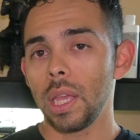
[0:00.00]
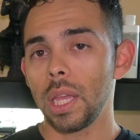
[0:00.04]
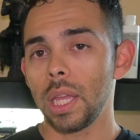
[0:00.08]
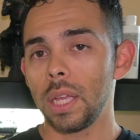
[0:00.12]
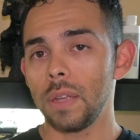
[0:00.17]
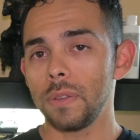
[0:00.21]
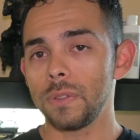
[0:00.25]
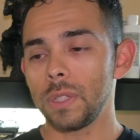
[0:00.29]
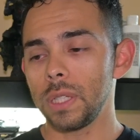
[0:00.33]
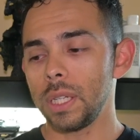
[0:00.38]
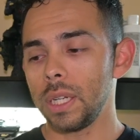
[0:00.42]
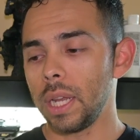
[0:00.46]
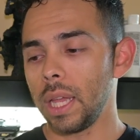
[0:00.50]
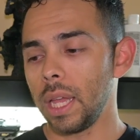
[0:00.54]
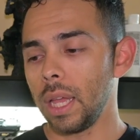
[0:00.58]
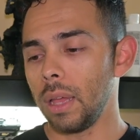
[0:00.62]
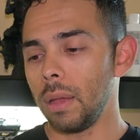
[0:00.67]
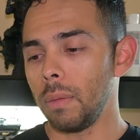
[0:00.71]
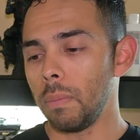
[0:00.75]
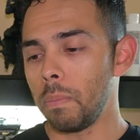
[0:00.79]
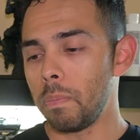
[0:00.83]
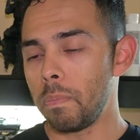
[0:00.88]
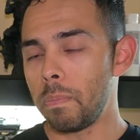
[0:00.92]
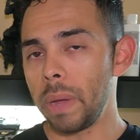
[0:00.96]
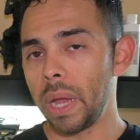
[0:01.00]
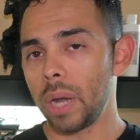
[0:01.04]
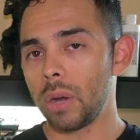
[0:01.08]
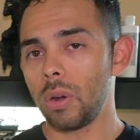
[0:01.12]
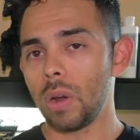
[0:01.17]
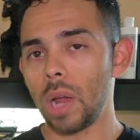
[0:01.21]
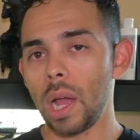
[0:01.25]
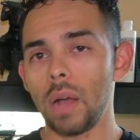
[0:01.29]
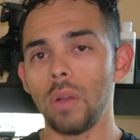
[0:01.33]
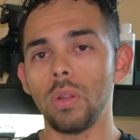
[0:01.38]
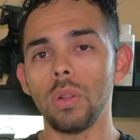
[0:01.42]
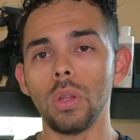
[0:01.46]
gives it a
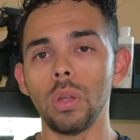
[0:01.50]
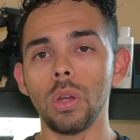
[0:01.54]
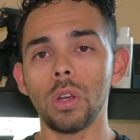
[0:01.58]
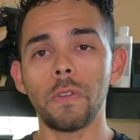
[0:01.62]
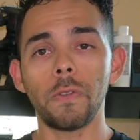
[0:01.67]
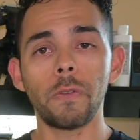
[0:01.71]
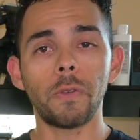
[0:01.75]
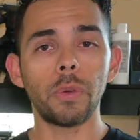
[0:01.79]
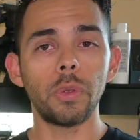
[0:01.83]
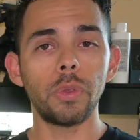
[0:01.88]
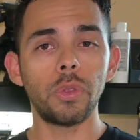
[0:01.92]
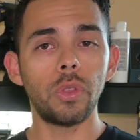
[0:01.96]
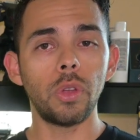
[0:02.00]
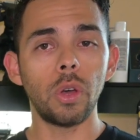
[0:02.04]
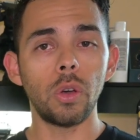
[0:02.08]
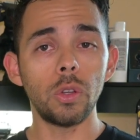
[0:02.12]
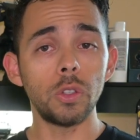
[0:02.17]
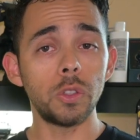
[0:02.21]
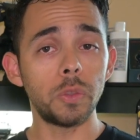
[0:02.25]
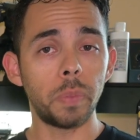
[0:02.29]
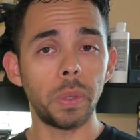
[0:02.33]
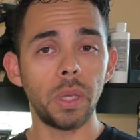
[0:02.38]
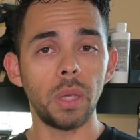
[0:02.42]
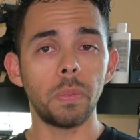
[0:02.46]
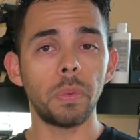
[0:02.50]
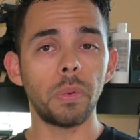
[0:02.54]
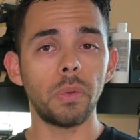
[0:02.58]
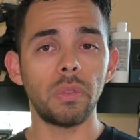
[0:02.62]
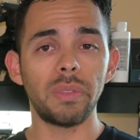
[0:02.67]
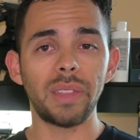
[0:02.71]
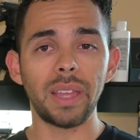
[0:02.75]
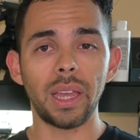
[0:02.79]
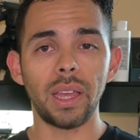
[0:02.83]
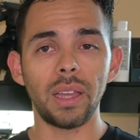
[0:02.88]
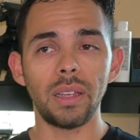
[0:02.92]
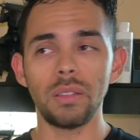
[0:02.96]
better outlook for those people
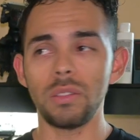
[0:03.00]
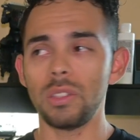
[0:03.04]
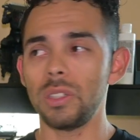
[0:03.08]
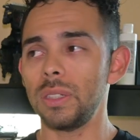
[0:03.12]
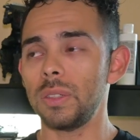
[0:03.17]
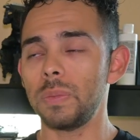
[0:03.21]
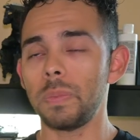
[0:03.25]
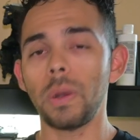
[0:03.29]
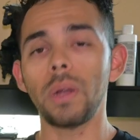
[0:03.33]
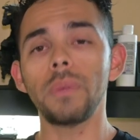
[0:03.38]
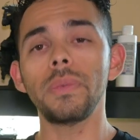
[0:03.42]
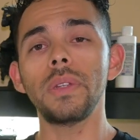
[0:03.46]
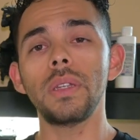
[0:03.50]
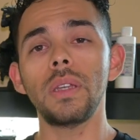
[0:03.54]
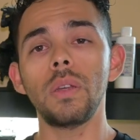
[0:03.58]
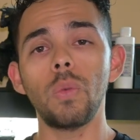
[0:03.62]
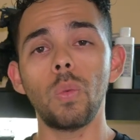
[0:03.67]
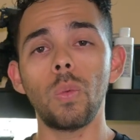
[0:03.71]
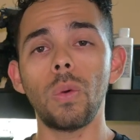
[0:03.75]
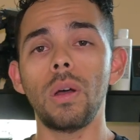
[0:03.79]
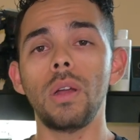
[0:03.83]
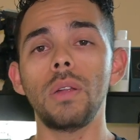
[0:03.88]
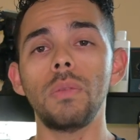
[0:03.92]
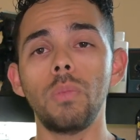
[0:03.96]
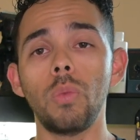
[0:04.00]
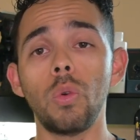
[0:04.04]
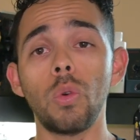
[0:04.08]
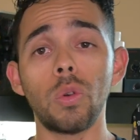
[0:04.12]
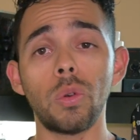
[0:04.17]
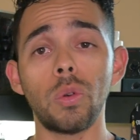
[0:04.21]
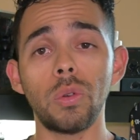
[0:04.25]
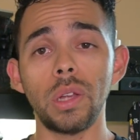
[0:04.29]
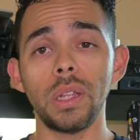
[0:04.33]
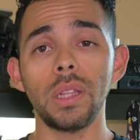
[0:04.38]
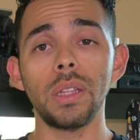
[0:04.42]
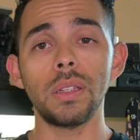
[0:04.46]
that just probably want
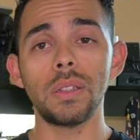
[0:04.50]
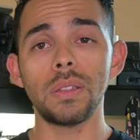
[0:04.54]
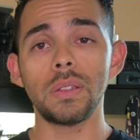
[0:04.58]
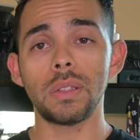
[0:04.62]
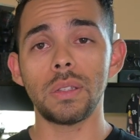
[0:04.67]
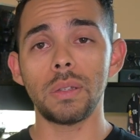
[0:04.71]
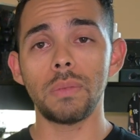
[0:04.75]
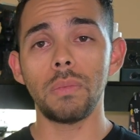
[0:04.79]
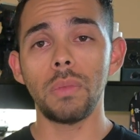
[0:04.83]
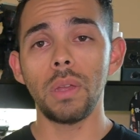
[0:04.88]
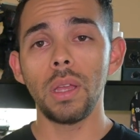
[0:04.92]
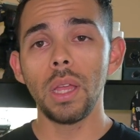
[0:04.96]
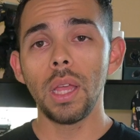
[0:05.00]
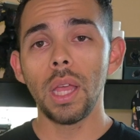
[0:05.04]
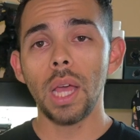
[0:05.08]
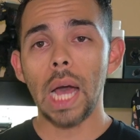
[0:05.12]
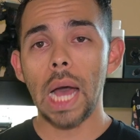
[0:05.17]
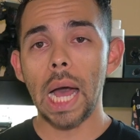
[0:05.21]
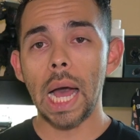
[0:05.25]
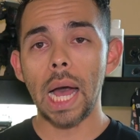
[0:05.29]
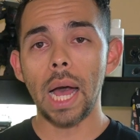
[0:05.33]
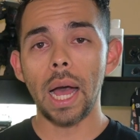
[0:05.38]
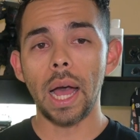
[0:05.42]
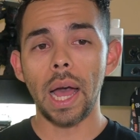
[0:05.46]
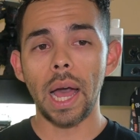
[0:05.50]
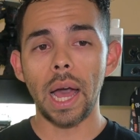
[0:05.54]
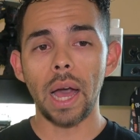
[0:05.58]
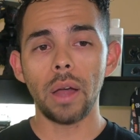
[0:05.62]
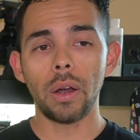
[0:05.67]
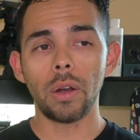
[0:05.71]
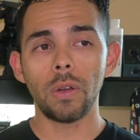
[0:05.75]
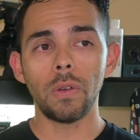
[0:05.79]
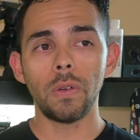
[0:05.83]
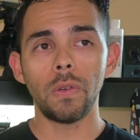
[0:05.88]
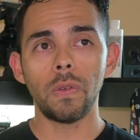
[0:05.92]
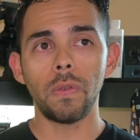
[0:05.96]
more realism
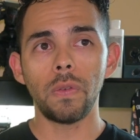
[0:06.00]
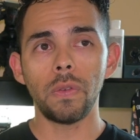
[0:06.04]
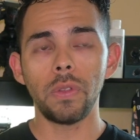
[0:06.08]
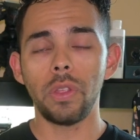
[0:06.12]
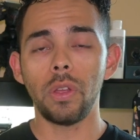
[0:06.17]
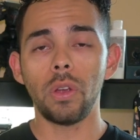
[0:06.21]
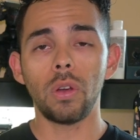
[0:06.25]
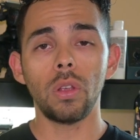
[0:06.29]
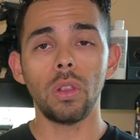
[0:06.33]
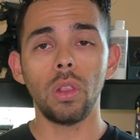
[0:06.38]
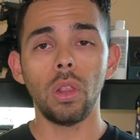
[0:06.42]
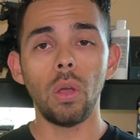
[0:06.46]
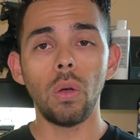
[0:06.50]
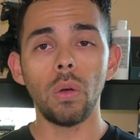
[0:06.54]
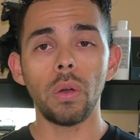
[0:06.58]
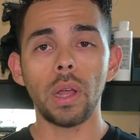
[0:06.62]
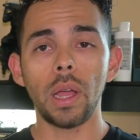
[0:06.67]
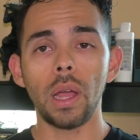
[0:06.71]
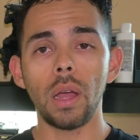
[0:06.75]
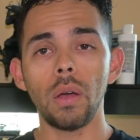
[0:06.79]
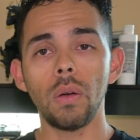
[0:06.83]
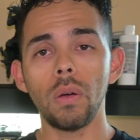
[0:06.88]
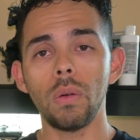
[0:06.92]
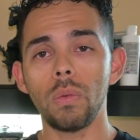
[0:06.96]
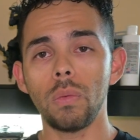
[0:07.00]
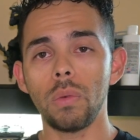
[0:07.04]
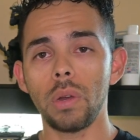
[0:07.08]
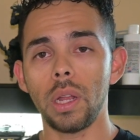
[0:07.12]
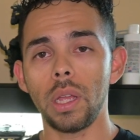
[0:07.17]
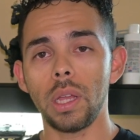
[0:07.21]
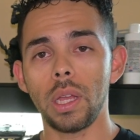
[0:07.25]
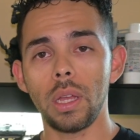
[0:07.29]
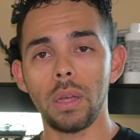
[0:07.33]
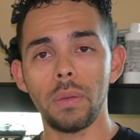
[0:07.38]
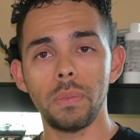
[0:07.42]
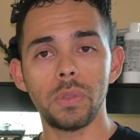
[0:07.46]
out of their loadout when
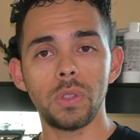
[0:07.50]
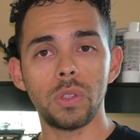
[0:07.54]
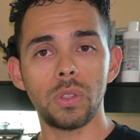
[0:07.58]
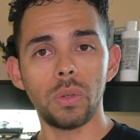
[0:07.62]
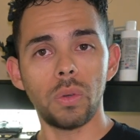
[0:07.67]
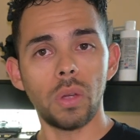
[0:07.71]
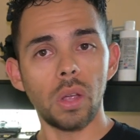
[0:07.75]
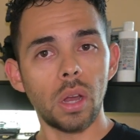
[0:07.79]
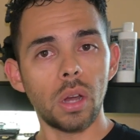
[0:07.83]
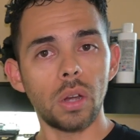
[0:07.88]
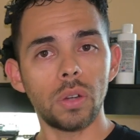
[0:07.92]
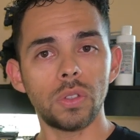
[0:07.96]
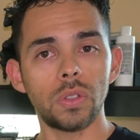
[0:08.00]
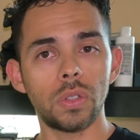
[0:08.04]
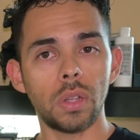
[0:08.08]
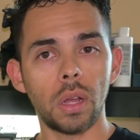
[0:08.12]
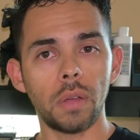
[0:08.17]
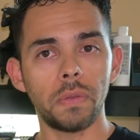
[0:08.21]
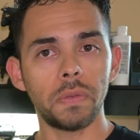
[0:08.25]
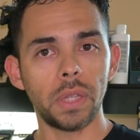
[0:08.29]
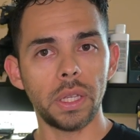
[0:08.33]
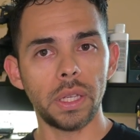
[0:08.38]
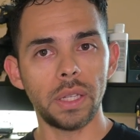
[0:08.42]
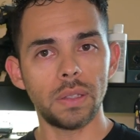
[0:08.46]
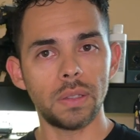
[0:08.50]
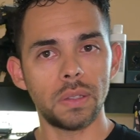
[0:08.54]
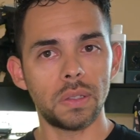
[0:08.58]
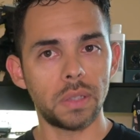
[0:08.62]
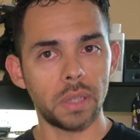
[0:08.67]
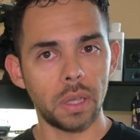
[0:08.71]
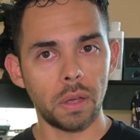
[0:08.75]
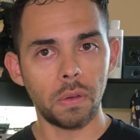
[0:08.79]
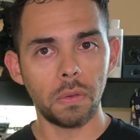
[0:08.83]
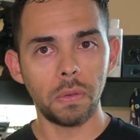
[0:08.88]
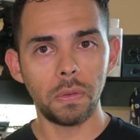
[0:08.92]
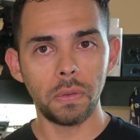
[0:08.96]
it comes to airsoft
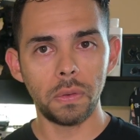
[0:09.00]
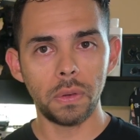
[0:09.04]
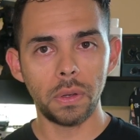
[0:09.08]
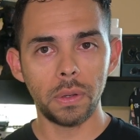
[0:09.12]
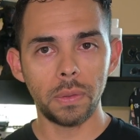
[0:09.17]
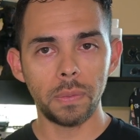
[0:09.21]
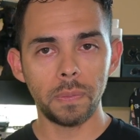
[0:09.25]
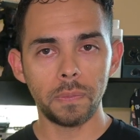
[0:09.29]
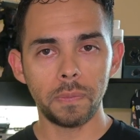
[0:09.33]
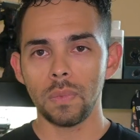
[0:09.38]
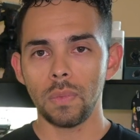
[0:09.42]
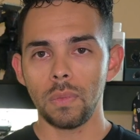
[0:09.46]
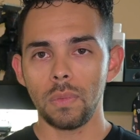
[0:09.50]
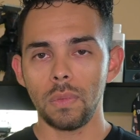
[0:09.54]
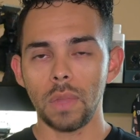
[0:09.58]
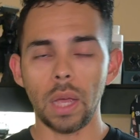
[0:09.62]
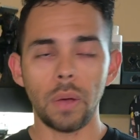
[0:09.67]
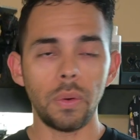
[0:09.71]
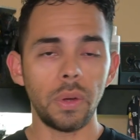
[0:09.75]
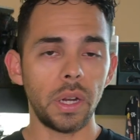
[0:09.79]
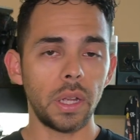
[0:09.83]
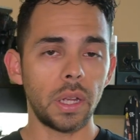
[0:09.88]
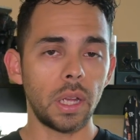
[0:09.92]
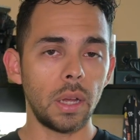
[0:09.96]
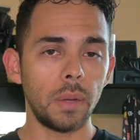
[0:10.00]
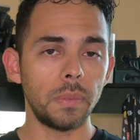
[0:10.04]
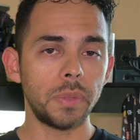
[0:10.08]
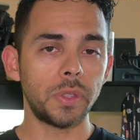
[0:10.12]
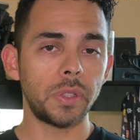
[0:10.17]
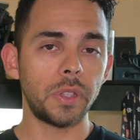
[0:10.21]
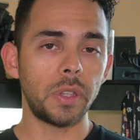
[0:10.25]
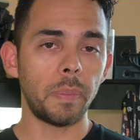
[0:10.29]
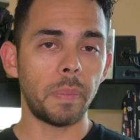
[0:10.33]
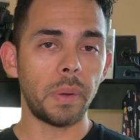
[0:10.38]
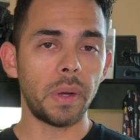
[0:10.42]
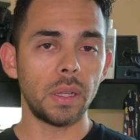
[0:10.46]
itself. Now when it comes
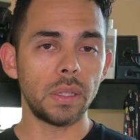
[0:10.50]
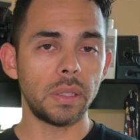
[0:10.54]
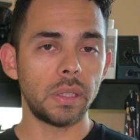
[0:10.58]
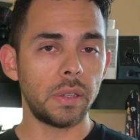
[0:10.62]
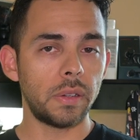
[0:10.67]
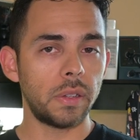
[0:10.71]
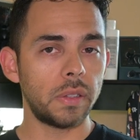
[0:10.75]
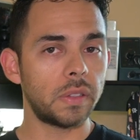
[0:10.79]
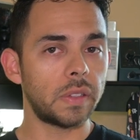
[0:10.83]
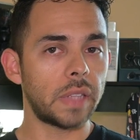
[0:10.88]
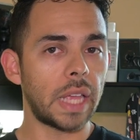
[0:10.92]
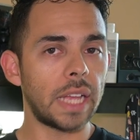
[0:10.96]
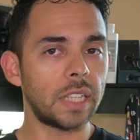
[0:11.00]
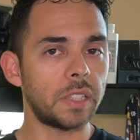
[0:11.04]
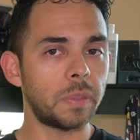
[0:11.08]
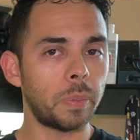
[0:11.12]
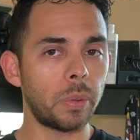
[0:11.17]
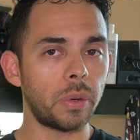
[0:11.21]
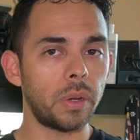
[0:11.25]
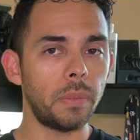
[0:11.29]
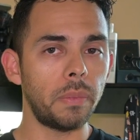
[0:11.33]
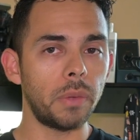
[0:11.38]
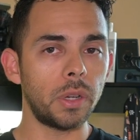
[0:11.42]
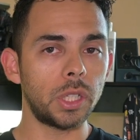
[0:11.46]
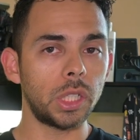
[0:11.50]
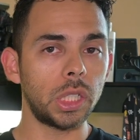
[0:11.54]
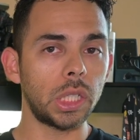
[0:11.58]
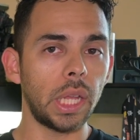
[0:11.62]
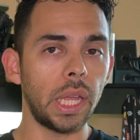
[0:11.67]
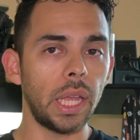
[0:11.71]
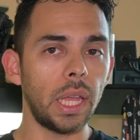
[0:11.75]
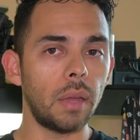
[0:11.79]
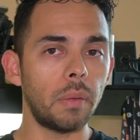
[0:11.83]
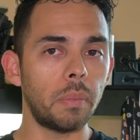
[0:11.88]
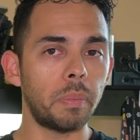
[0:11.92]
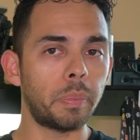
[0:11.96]
to the positives, that's pretty much
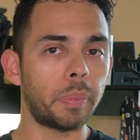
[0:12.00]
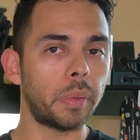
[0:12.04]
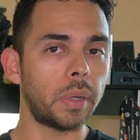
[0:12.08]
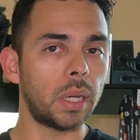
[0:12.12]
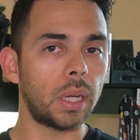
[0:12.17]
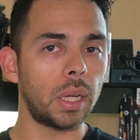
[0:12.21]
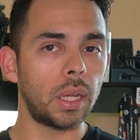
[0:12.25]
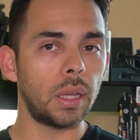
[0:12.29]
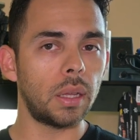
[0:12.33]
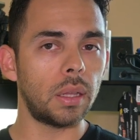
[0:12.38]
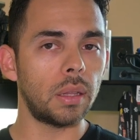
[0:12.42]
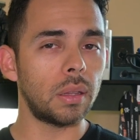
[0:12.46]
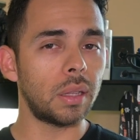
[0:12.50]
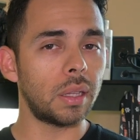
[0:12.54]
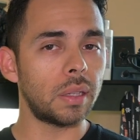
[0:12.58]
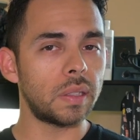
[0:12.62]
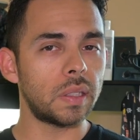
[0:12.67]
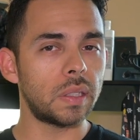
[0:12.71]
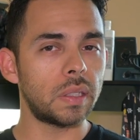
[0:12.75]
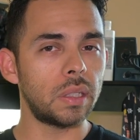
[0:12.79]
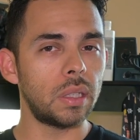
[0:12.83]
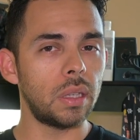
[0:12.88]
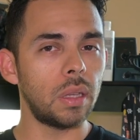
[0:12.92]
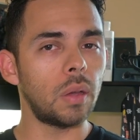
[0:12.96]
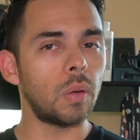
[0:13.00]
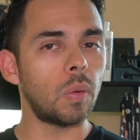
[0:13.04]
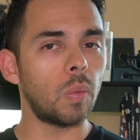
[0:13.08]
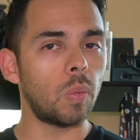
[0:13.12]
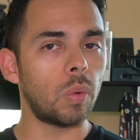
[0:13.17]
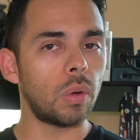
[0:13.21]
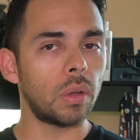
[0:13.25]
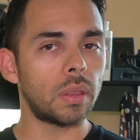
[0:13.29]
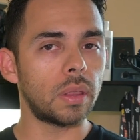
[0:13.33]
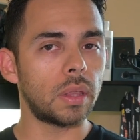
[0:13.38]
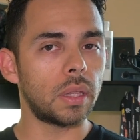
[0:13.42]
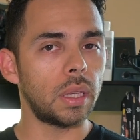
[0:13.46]
it, but let's see
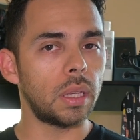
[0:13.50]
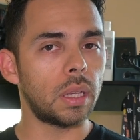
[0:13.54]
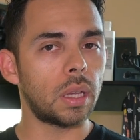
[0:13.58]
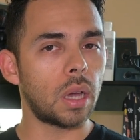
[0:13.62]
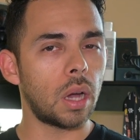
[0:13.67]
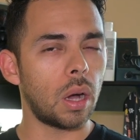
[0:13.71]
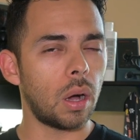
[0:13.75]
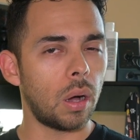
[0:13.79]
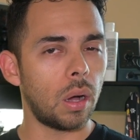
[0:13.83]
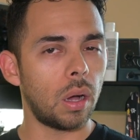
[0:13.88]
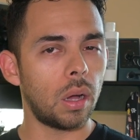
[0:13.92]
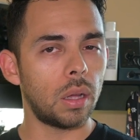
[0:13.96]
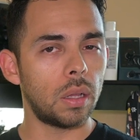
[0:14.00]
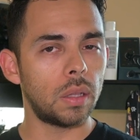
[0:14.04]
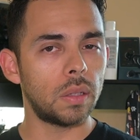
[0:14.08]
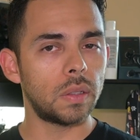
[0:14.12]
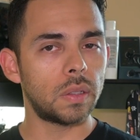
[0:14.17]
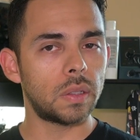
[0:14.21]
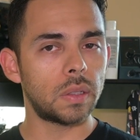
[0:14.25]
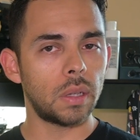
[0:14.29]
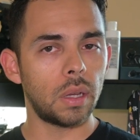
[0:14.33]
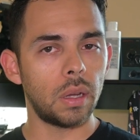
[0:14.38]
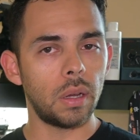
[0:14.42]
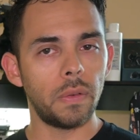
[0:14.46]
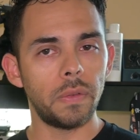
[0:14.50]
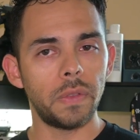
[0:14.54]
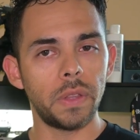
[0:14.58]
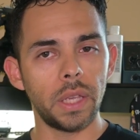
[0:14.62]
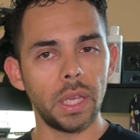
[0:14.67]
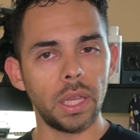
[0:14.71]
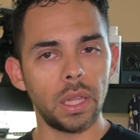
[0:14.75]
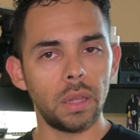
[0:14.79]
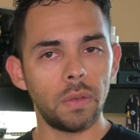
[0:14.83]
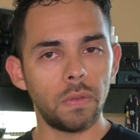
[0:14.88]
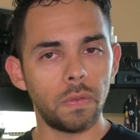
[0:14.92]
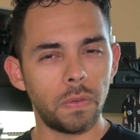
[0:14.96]
what the cons of the
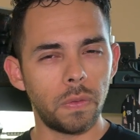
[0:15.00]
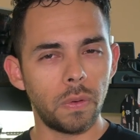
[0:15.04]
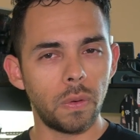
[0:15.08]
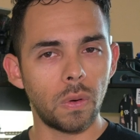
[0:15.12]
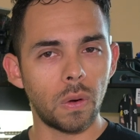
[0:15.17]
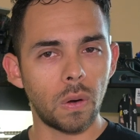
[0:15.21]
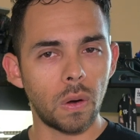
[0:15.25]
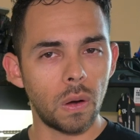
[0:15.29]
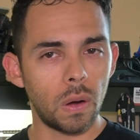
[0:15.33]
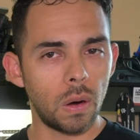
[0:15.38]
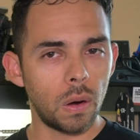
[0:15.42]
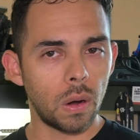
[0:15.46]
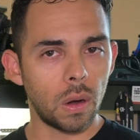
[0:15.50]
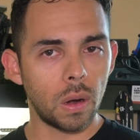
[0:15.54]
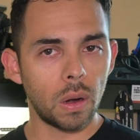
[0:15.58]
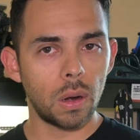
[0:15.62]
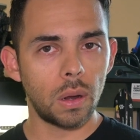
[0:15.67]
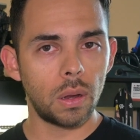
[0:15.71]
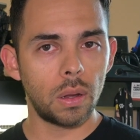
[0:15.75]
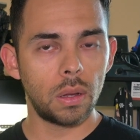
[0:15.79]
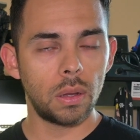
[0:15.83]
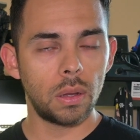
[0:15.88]
LM4 are.